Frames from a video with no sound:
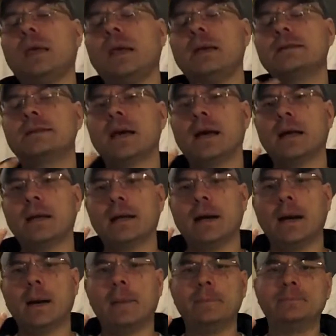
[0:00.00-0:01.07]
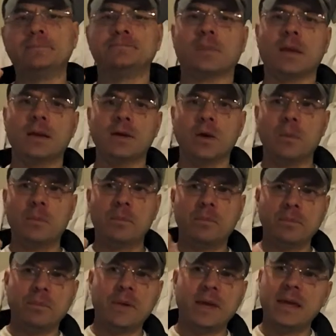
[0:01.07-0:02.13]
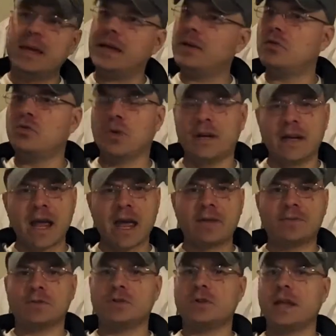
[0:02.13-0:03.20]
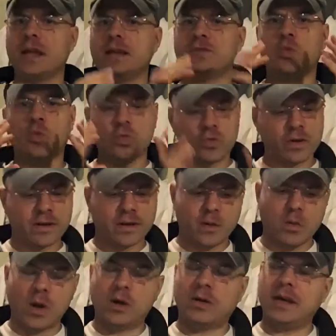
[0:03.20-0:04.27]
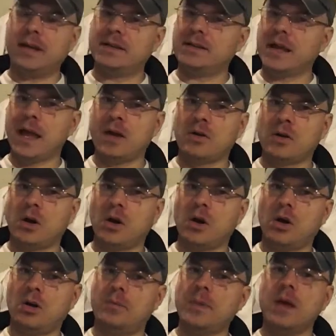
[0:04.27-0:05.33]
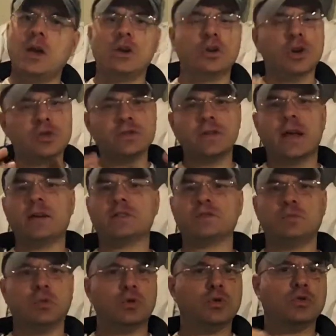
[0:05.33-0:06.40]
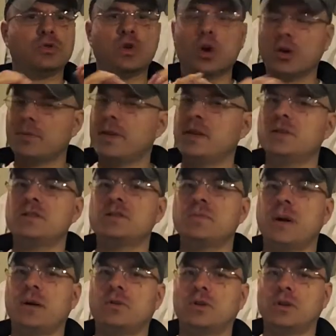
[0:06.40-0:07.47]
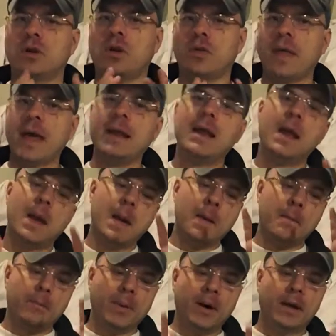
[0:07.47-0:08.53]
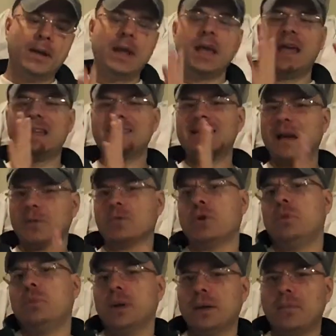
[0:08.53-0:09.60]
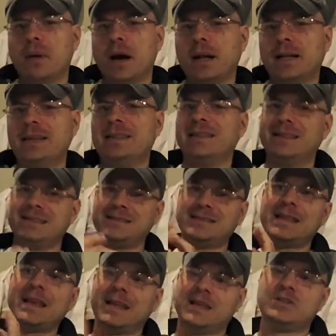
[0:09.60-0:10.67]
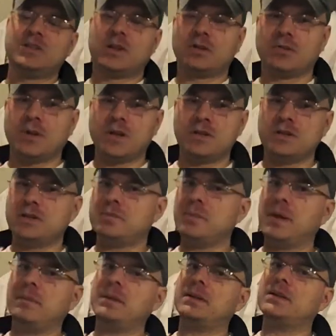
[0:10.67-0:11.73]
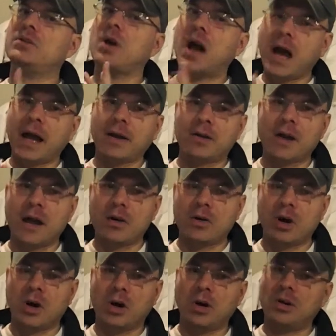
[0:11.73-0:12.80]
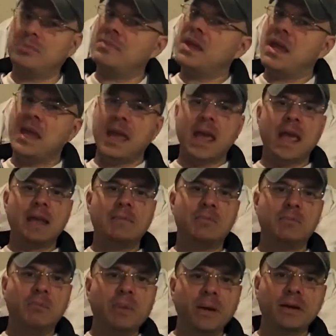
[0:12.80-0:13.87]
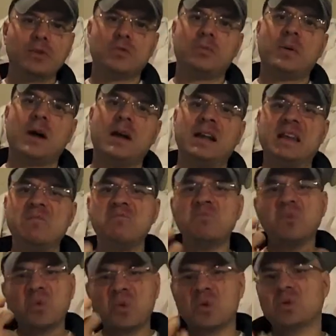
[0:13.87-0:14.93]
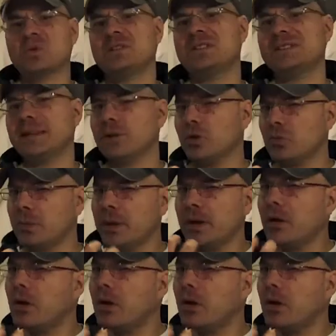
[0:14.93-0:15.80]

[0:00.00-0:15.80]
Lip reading: It's got, you know, big, great aftertaste, really well hidden alcohol, goes down smooth, carbonation spot on and all that, but it's not real big body. The second generation is maybe a little higher alcohol and bigger body, more syrupy,